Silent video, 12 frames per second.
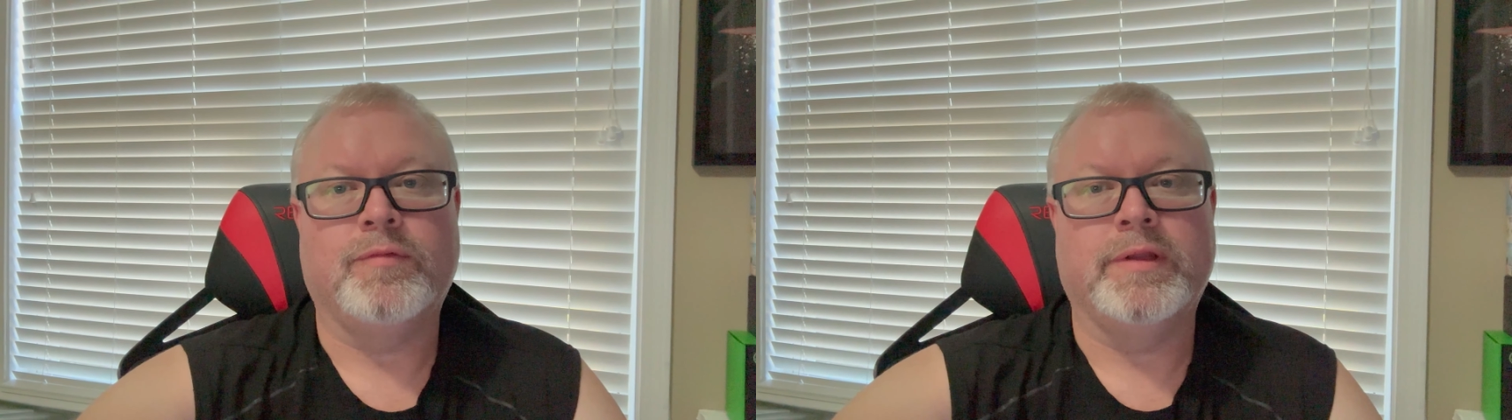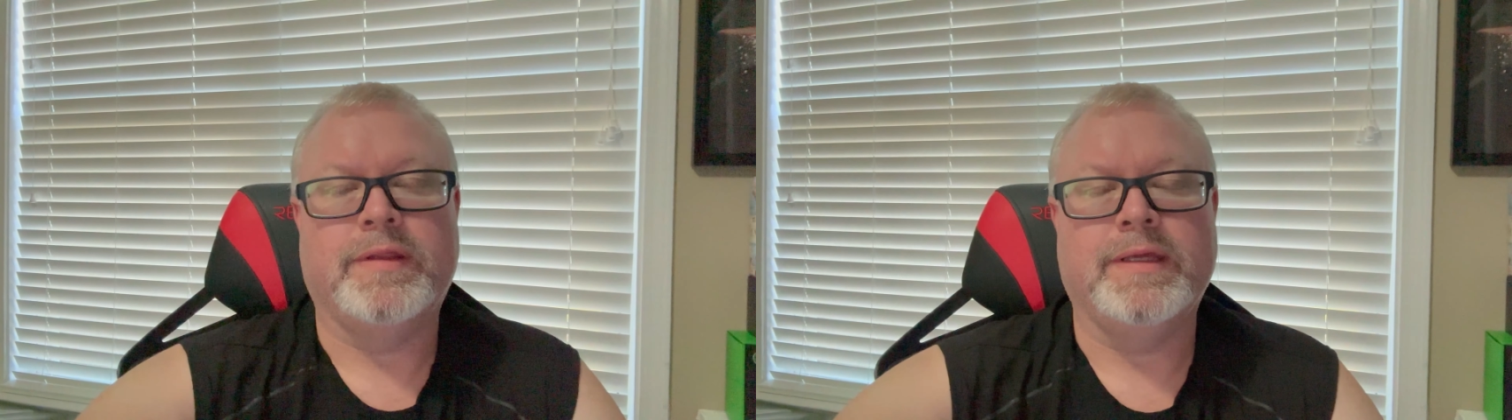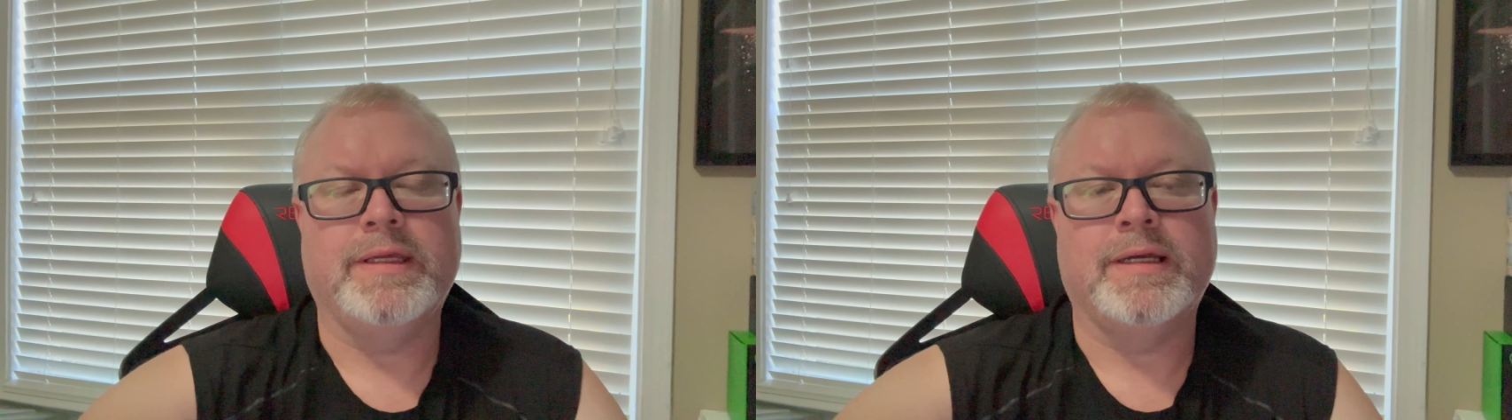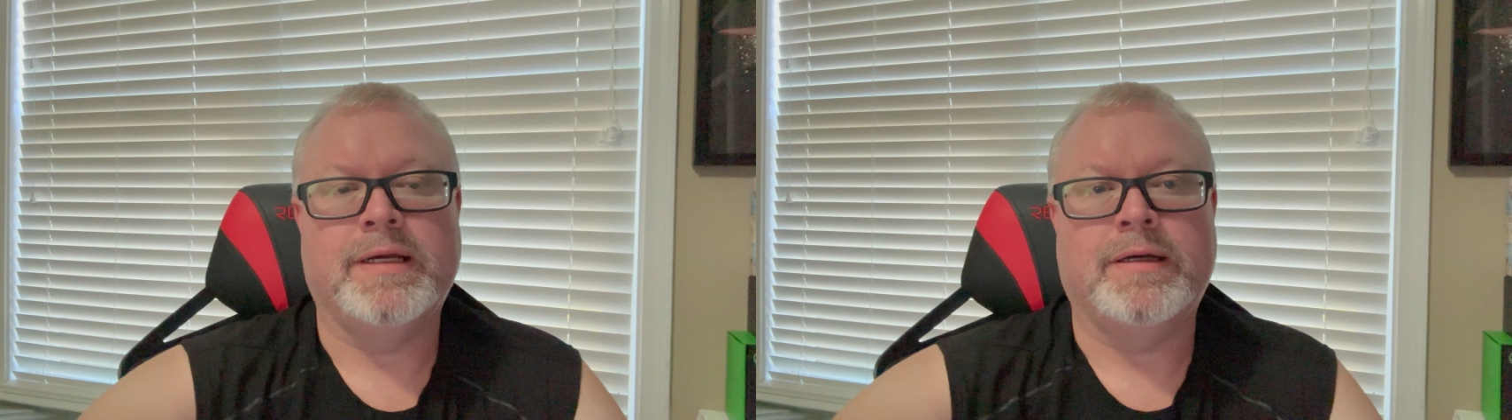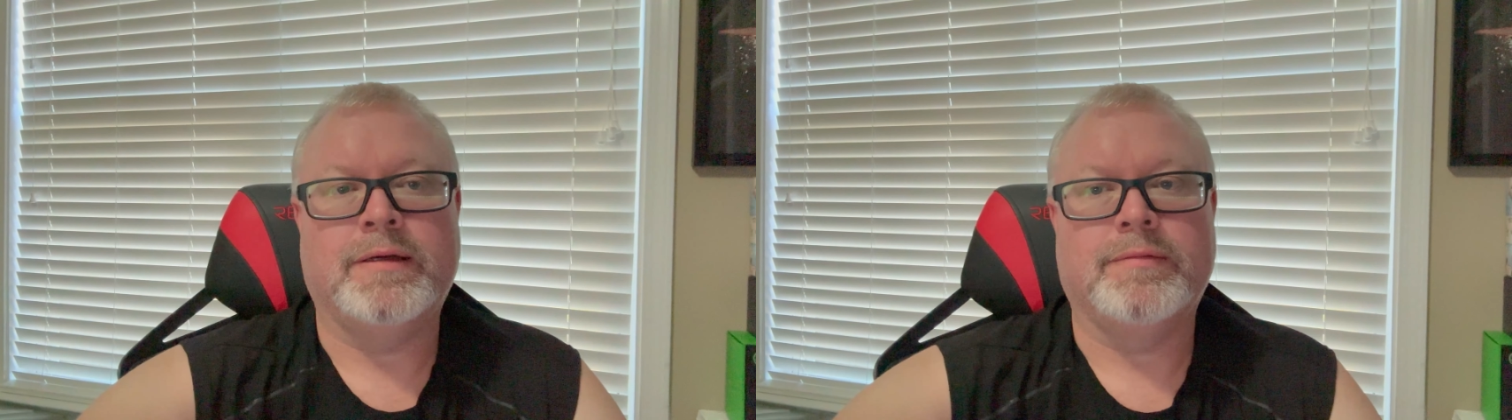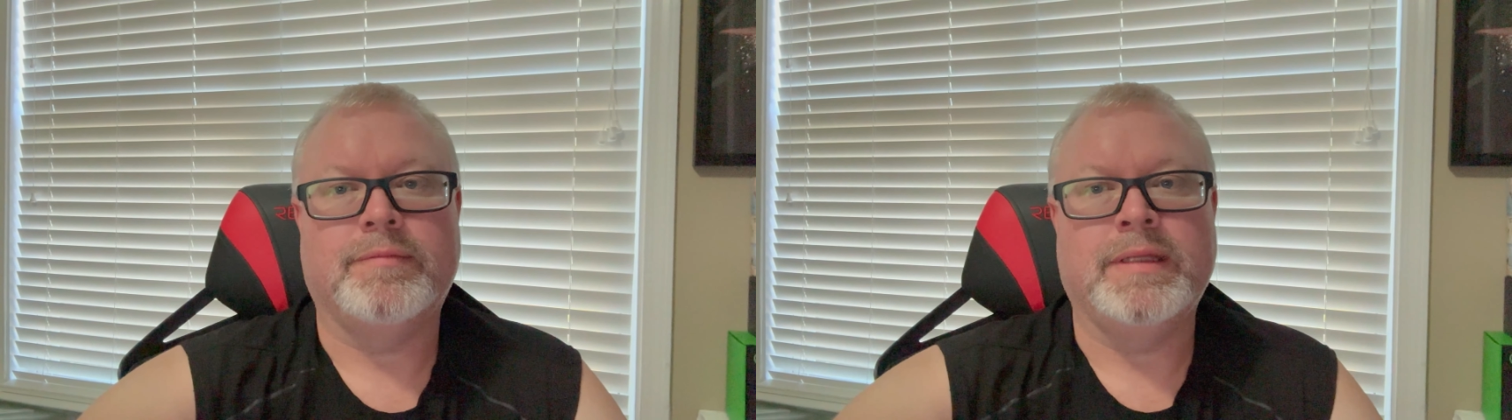with
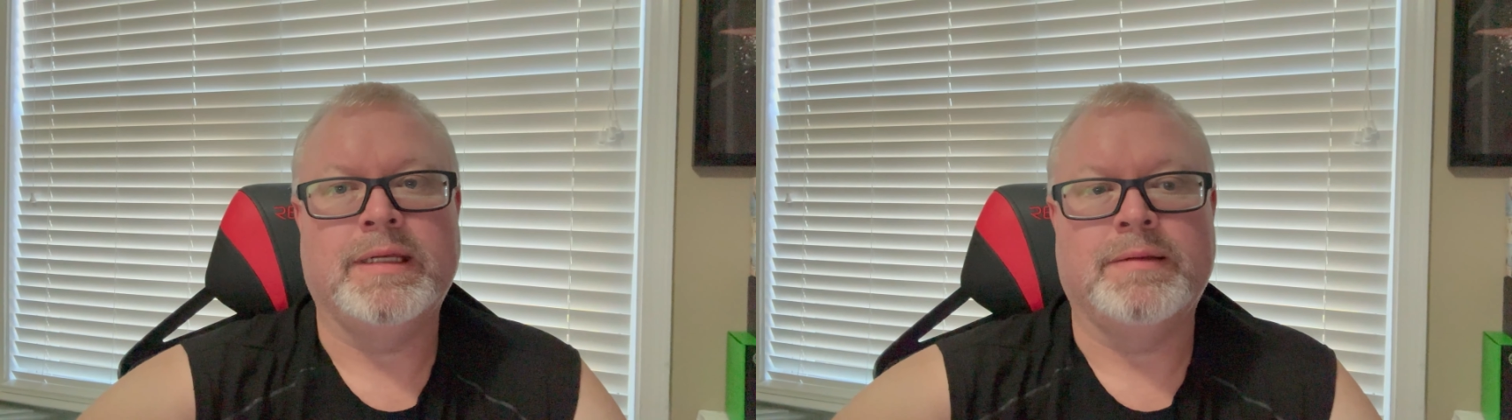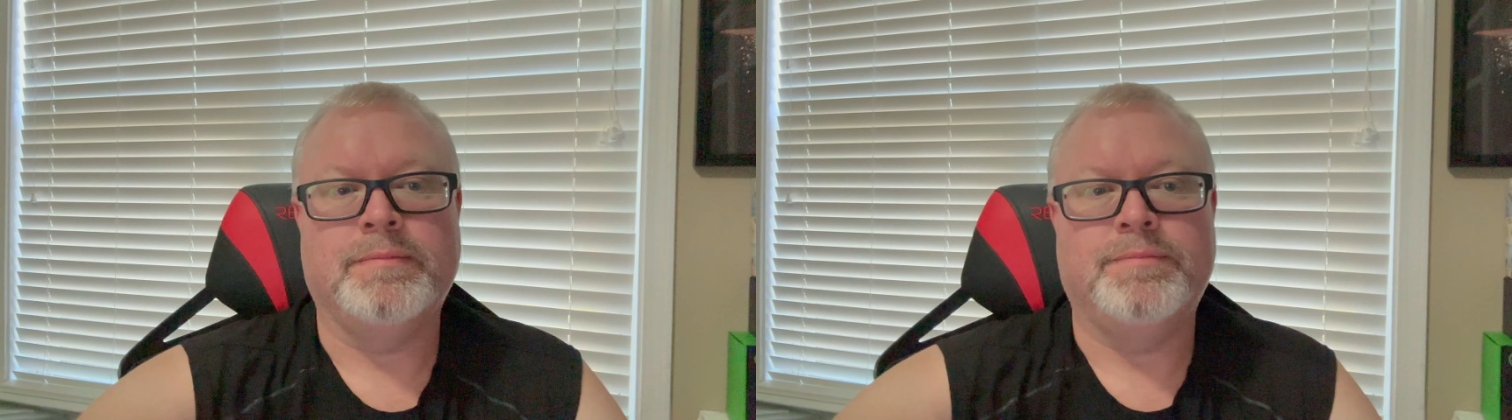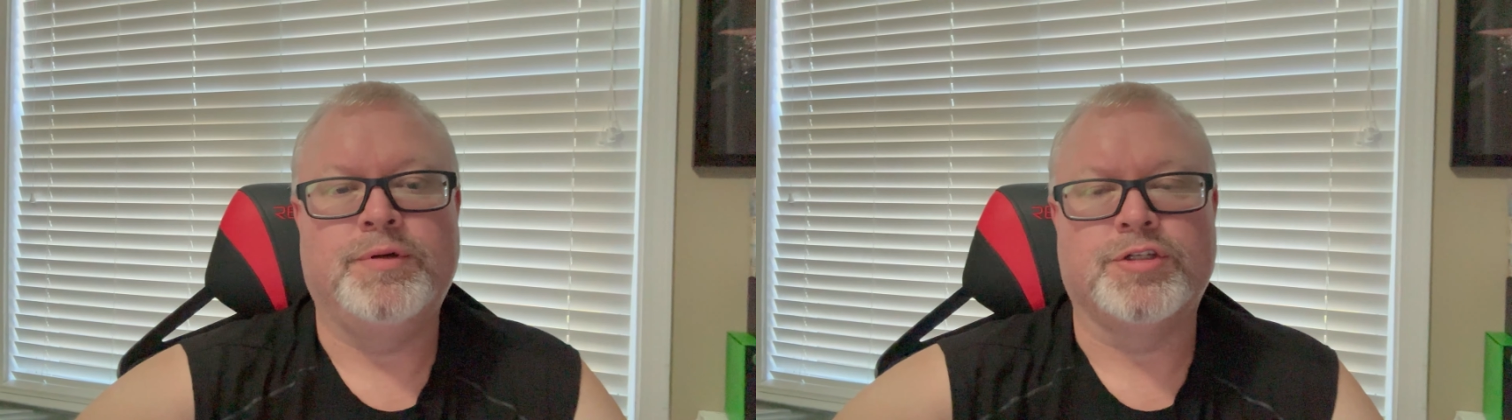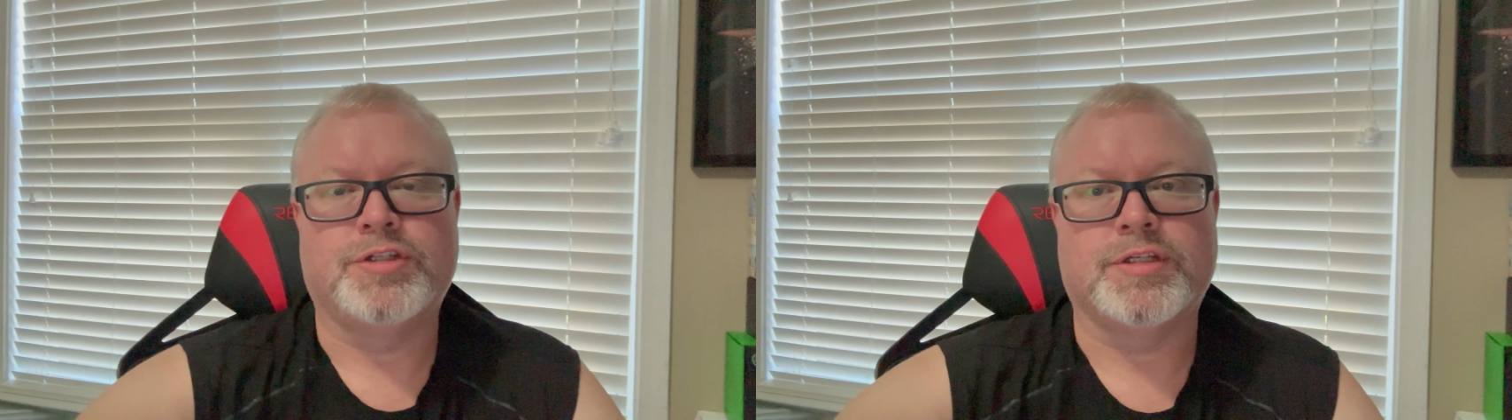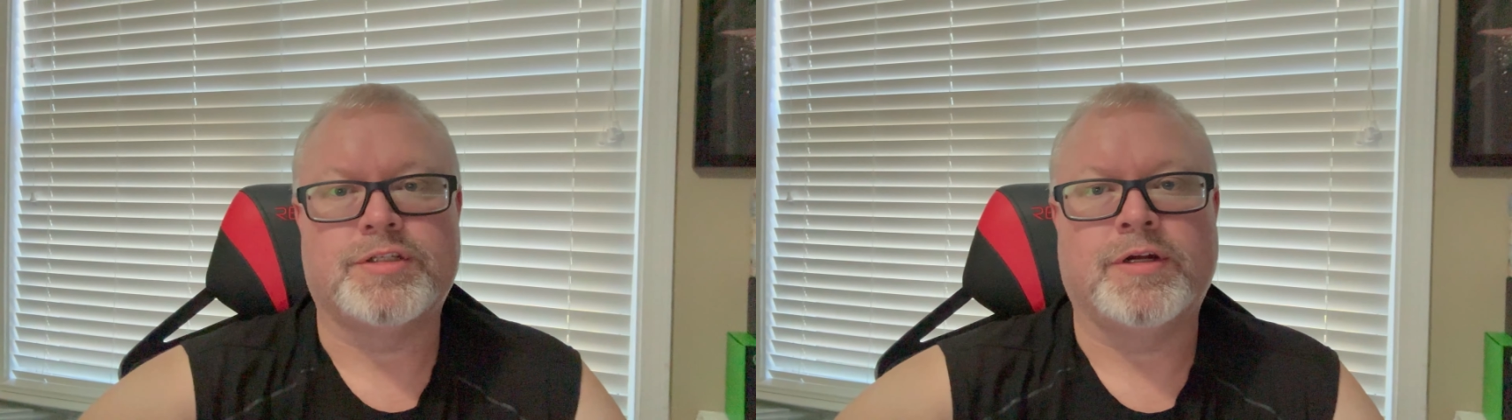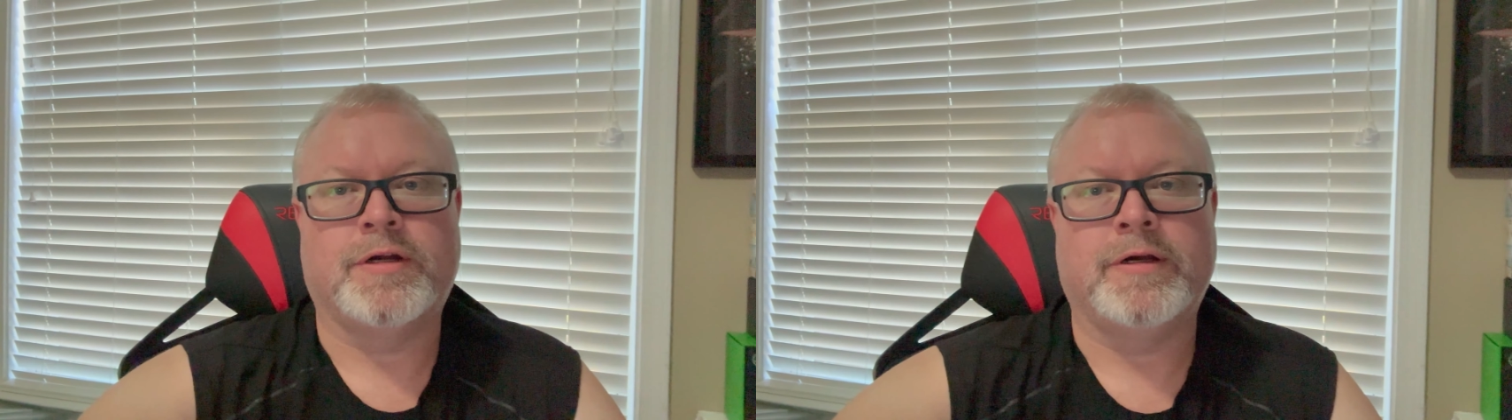the push to
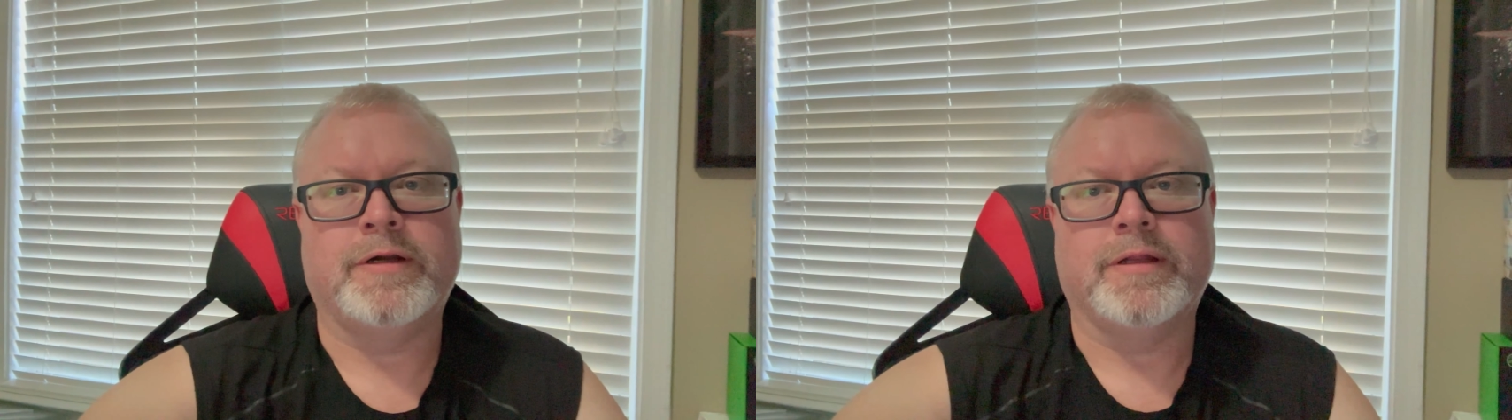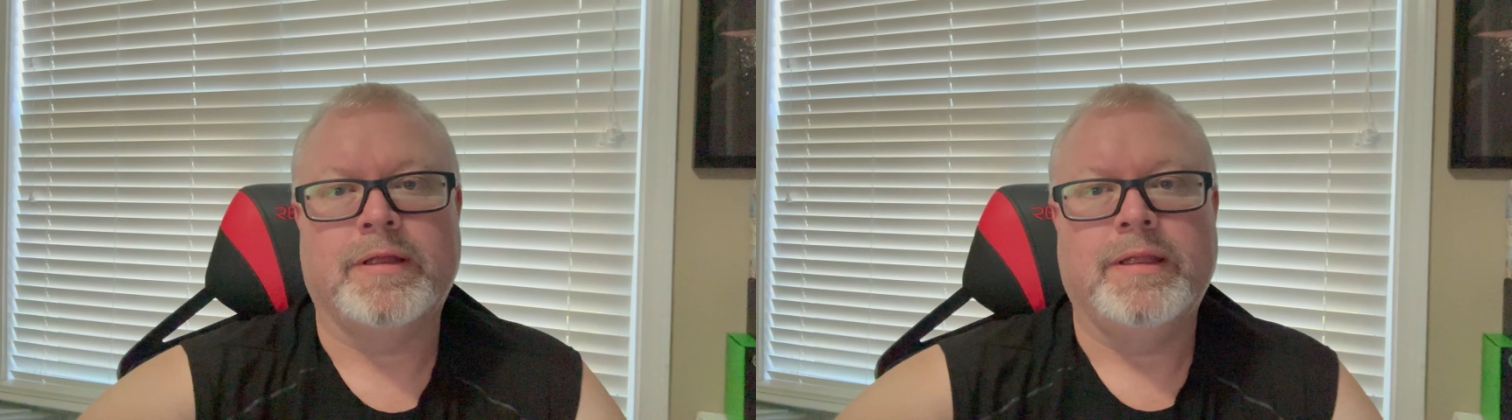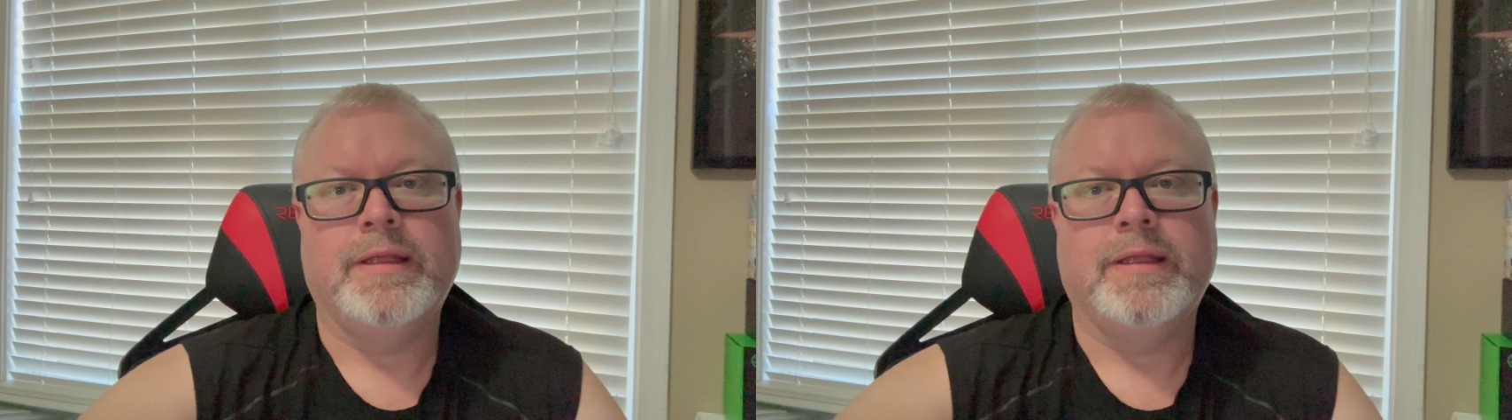start.